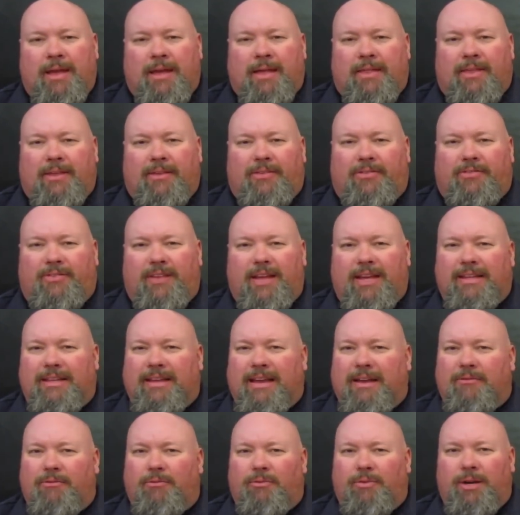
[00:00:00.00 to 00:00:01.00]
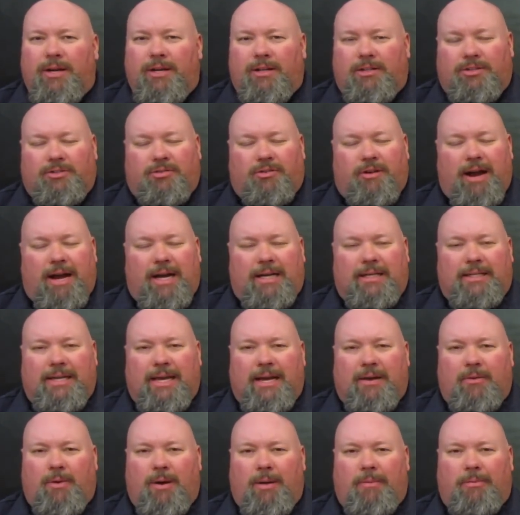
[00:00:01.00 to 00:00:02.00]
This thing's a real track
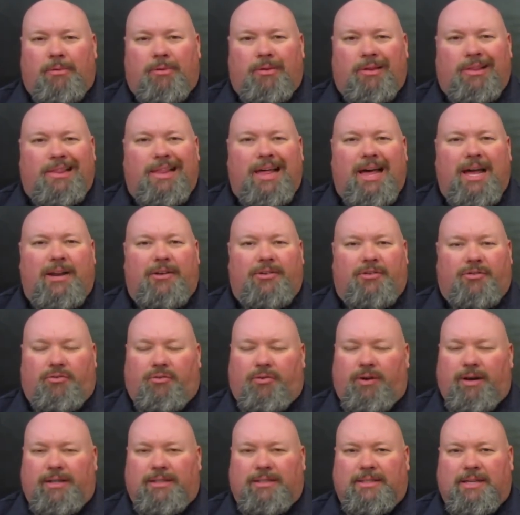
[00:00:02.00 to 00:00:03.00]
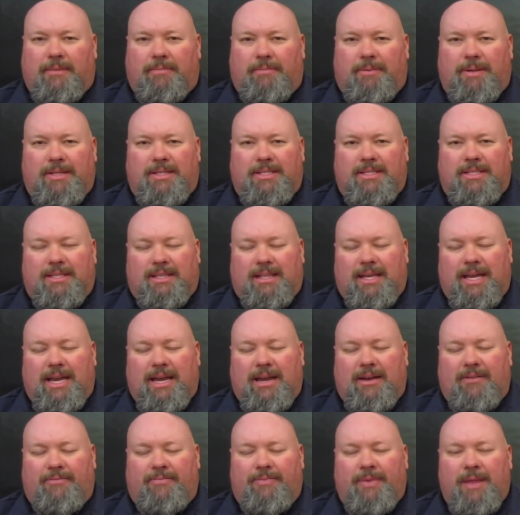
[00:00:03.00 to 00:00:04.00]
day weapon with a lot of tricks up its
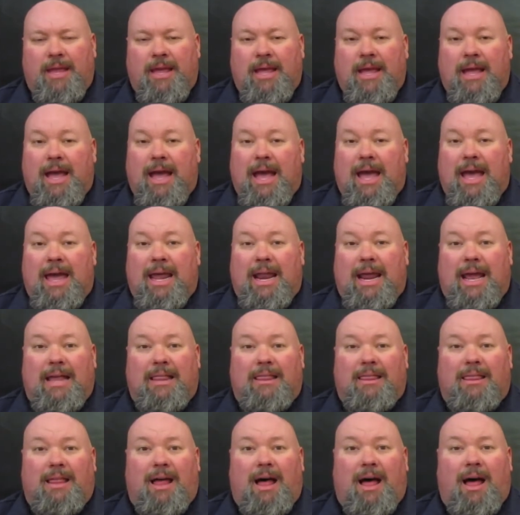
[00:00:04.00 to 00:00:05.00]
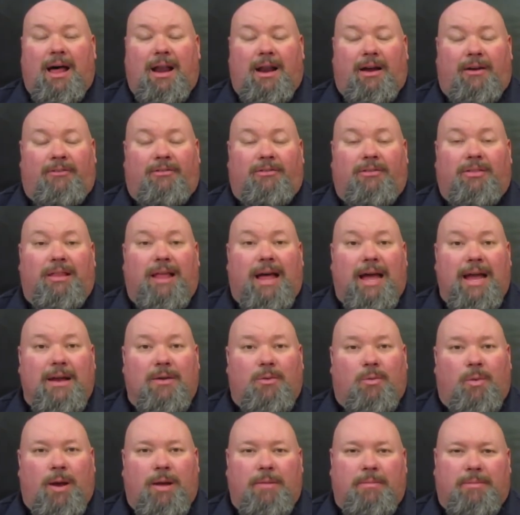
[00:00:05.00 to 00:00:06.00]
sleeve and a lot of
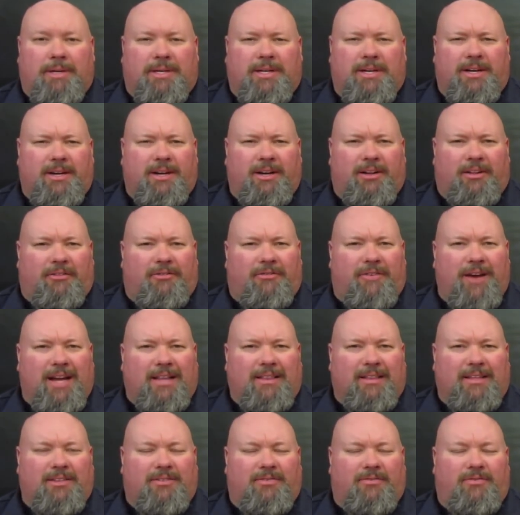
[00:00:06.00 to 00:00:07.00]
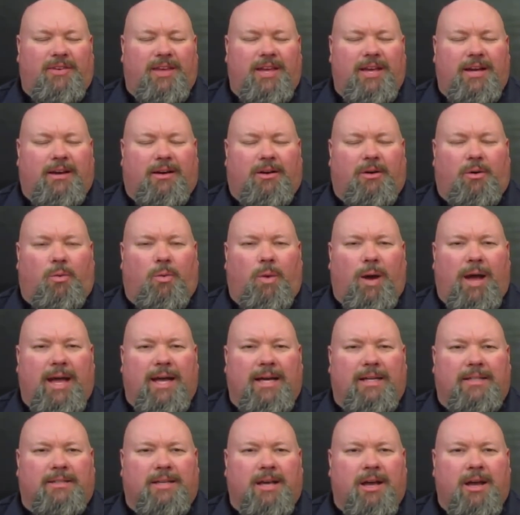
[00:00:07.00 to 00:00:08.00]
lightweight material. In fact, this vehicle
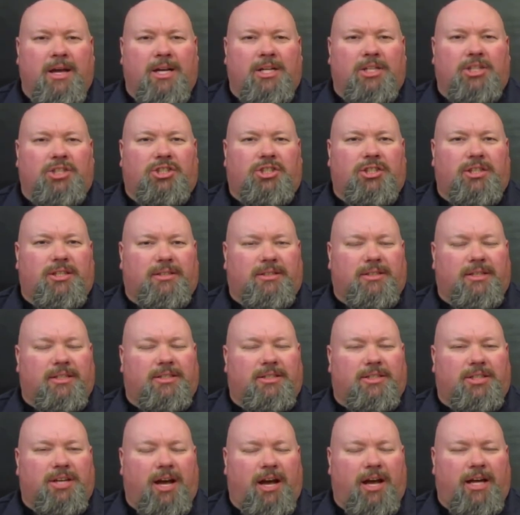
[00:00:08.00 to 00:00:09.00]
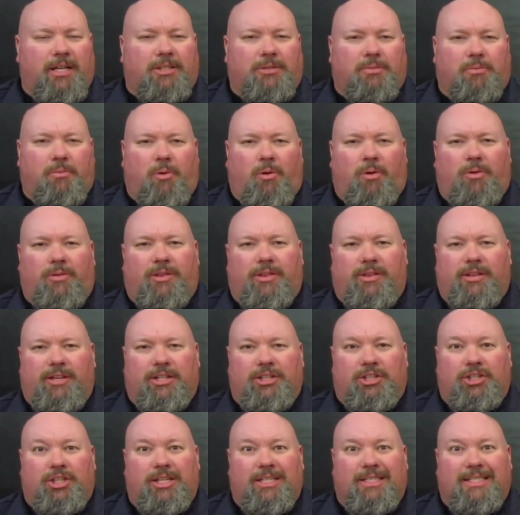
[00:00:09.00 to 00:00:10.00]
weighs just a touch more than the
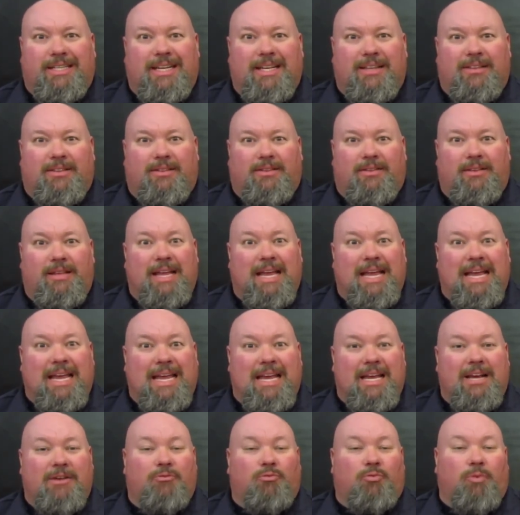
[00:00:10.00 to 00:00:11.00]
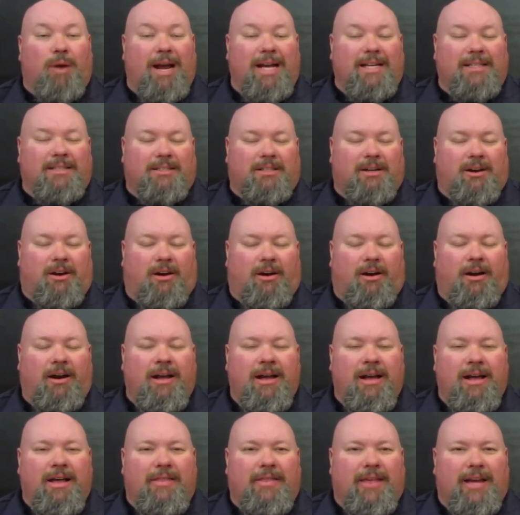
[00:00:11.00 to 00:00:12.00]
GT E race car
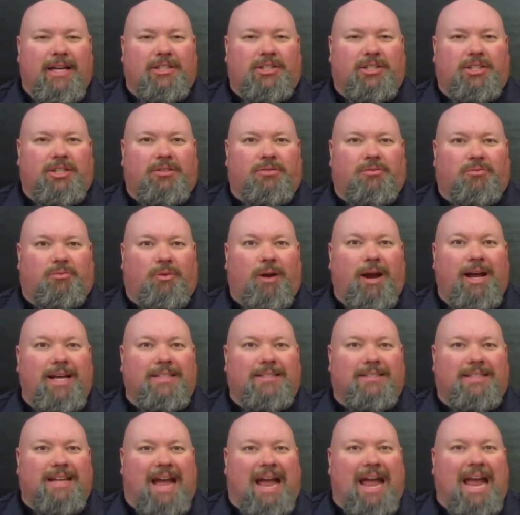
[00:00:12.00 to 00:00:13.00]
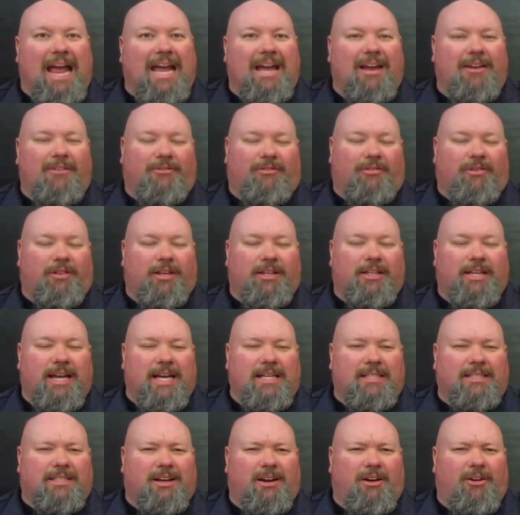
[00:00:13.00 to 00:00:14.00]
that just raced a handful of
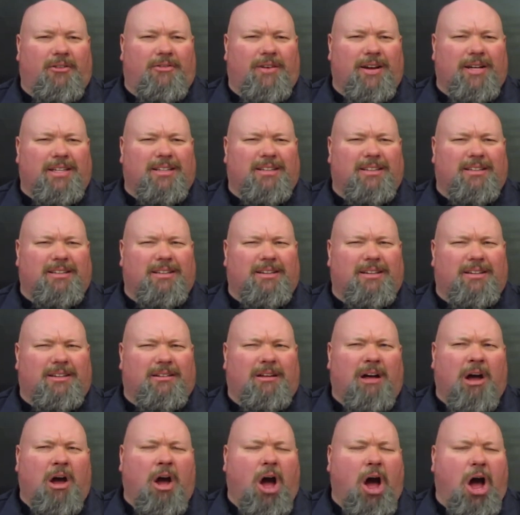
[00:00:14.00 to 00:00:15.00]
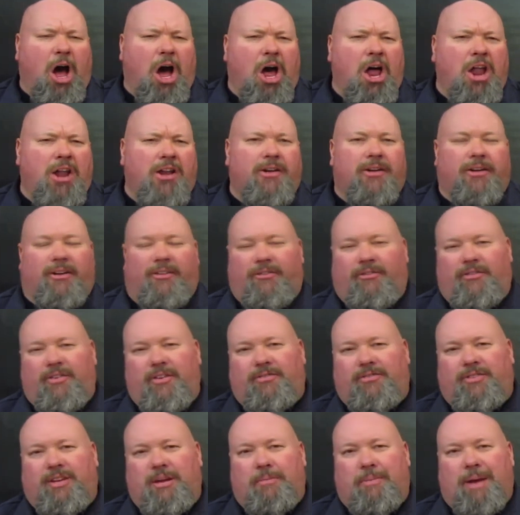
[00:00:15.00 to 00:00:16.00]
days ago. In fact, a little under
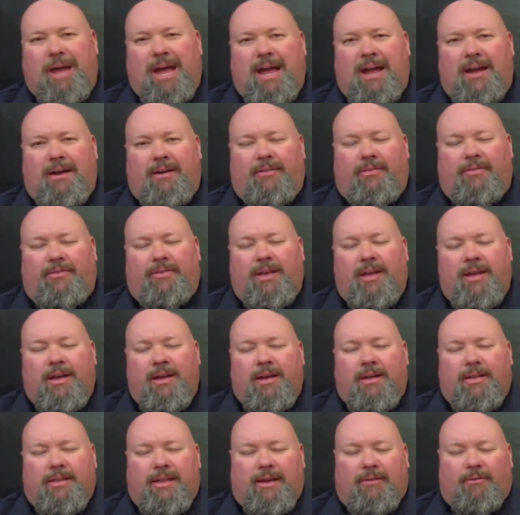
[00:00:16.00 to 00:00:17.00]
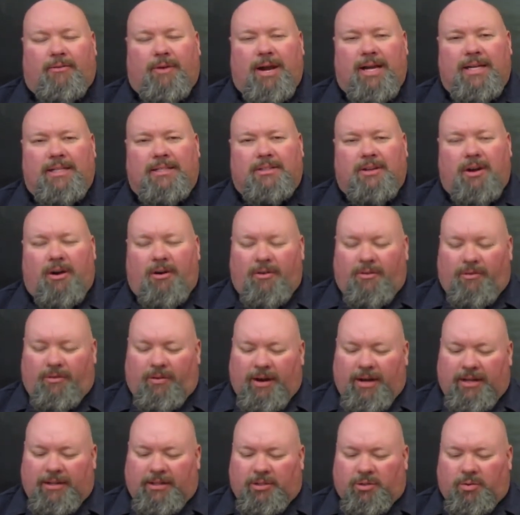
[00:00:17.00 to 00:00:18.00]
50 pounds that raced
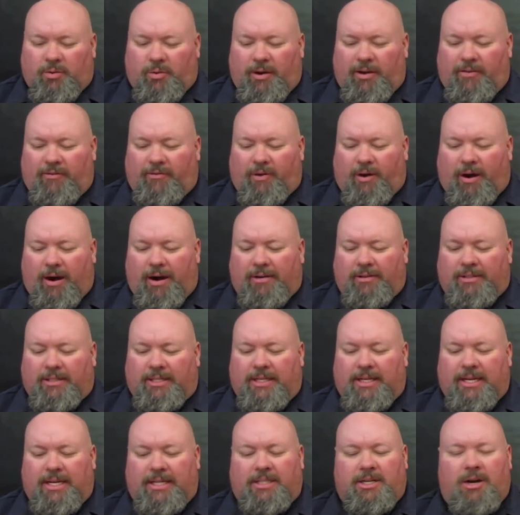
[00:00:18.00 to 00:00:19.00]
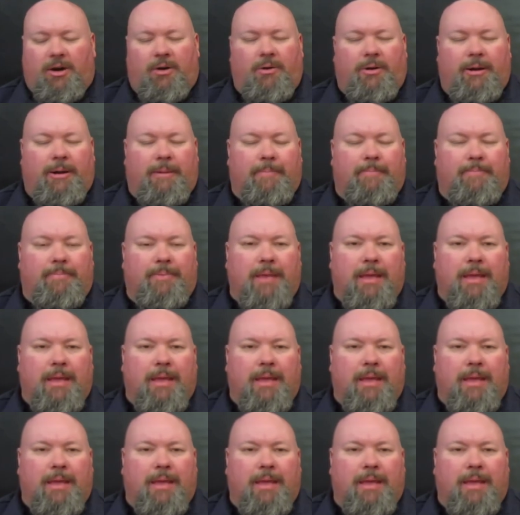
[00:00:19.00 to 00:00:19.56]
over at the 24 Hours of Daytona.